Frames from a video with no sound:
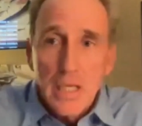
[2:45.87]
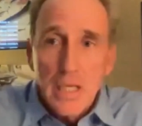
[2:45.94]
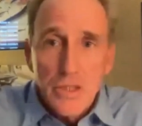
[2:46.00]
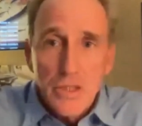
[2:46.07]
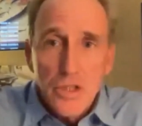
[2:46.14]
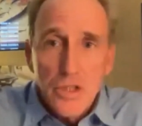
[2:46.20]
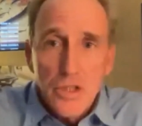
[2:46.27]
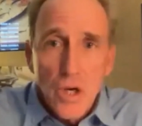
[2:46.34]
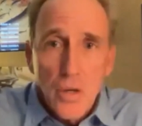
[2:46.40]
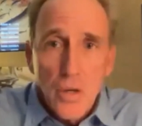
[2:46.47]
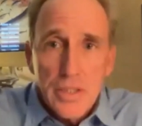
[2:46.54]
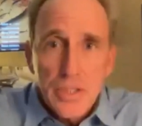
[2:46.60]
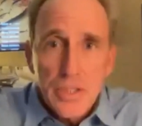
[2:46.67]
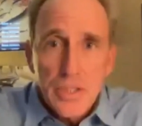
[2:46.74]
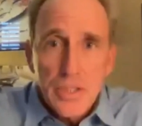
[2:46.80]
And so
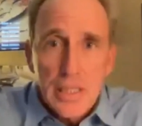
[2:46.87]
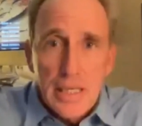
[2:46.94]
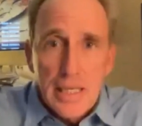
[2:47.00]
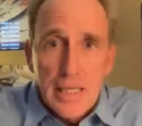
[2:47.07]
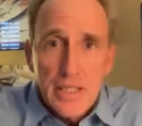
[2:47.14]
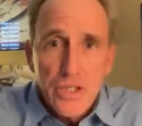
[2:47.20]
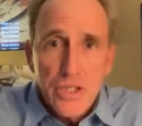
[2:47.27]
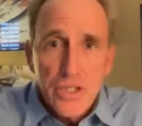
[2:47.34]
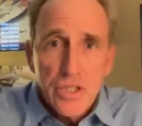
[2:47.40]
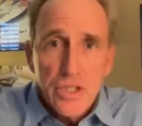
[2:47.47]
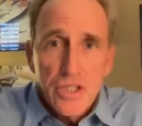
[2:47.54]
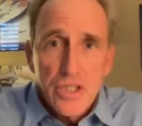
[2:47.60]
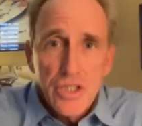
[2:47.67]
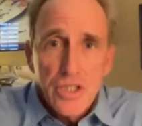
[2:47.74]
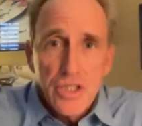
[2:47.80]
it's
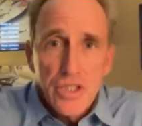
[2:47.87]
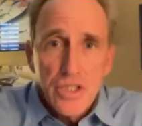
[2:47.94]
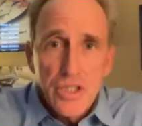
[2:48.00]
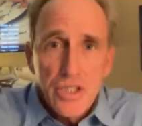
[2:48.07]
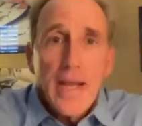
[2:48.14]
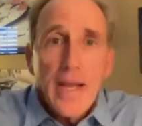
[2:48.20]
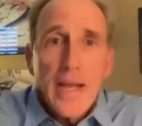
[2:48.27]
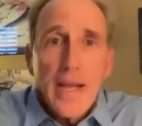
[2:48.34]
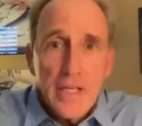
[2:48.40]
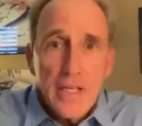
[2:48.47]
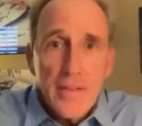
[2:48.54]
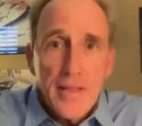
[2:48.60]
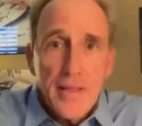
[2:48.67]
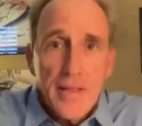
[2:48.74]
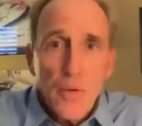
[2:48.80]
just crazy
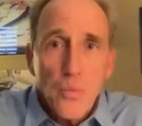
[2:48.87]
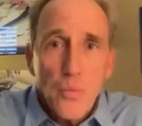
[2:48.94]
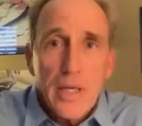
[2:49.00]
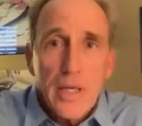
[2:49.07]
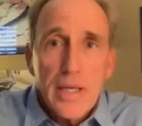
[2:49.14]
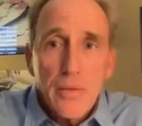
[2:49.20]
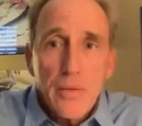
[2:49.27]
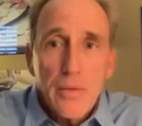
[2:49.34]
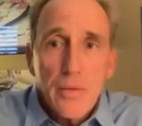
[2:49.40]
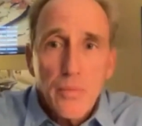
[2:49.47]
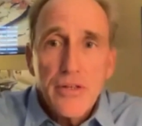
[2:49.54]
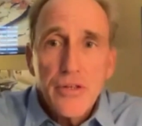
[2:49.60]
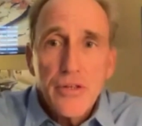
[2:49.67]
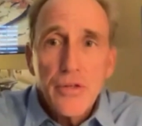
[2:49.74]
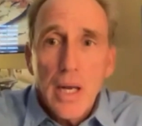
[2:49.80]
that we
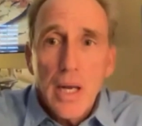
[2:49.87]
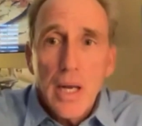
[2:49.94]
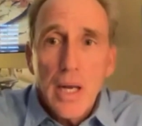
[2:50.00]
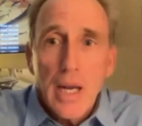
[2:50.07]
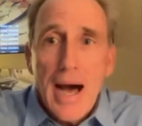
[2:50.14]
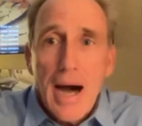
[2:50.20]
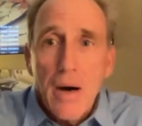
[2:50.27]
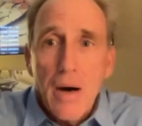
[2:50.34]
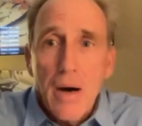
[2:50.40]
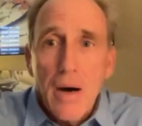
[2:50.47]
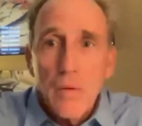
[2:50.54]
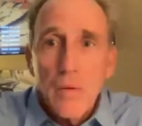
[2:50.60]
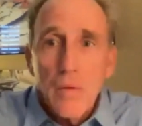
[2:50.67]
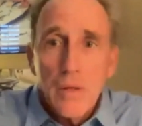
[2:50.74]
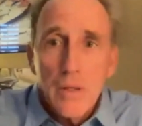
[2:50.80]
do
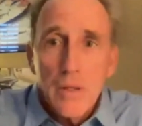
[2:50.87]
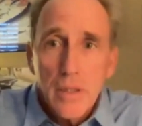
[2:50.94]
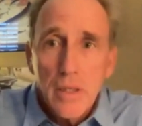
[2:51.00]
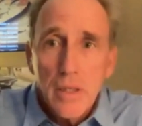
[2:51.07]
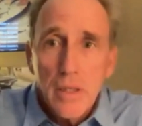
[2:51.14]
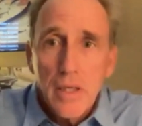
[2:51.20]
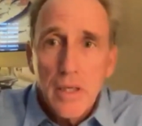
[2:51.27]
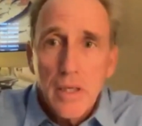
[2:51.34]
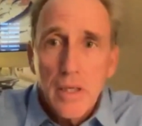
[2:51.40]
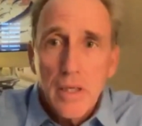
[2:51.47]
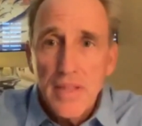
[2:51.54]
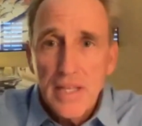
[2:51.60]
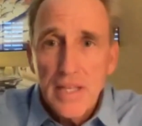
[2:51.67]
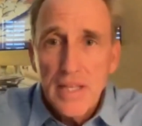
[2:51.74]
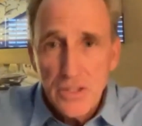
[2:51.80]
allow
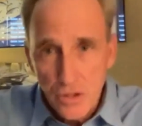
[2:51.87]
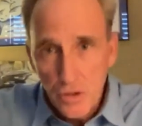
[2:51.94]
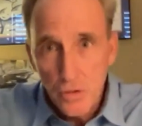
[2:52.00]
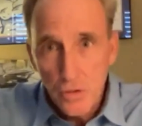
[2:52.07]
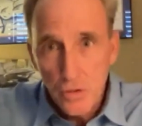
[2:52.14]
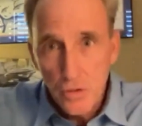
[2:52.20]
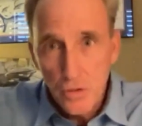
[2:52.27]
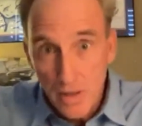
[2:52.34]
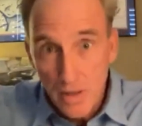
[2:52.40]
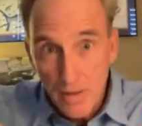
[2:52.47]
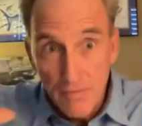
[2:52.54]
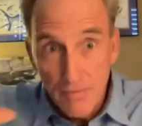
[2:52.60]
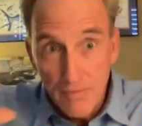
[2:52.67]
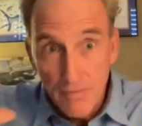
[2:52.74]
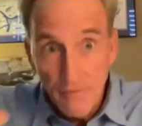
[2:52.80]
these two
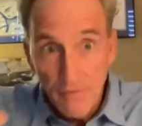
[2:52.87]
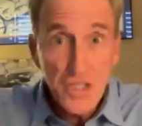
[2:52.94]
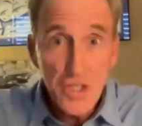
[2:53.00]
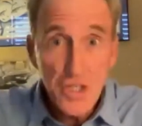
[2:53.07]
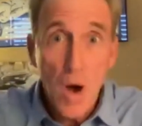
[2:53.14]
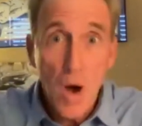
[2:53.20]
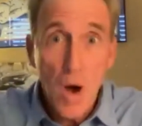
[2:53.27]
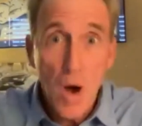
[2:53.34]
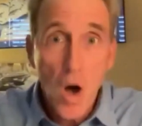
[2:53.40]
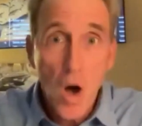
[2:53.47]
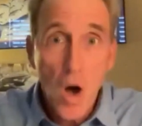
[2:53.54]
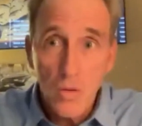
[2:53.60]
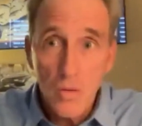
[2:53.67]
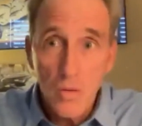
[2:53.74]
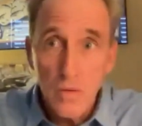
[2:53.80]
very
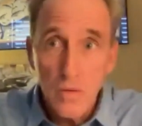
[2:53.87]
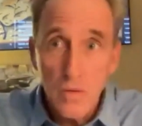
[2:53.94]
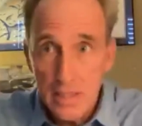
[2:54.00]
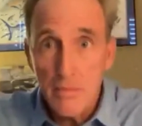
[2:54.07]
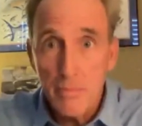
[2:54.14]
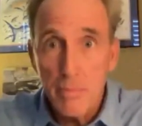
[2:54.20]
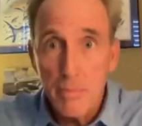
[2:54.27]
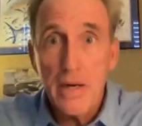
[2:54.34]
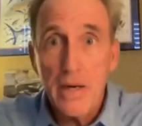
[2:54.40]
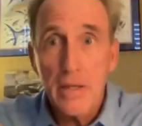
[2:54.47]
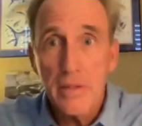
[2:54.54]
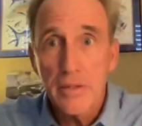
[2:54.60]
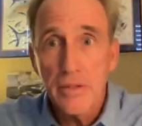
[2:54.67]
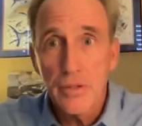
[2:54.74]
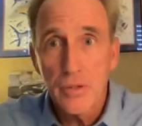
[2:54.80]
small in
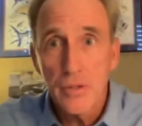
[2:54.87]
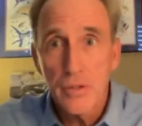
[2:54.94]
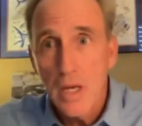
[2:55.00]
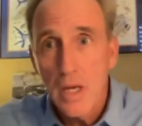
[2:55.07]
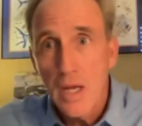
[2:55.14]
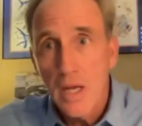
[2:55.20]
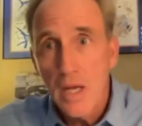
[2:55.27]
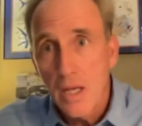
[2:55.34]
compared to